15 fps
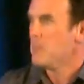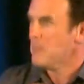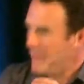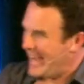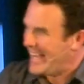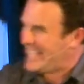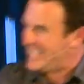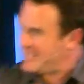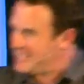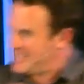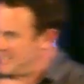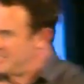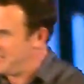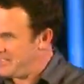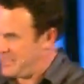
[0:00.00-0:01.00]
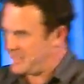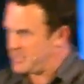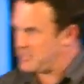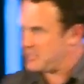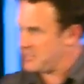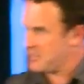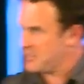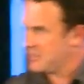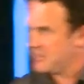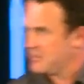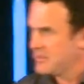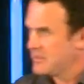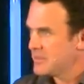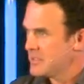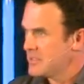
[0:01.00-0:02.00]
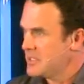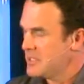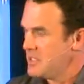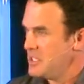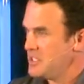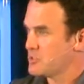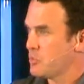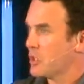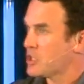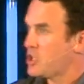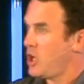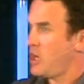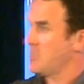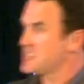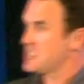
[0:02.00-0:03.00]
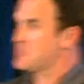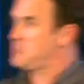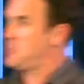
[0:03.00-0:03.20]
mindedness is what causes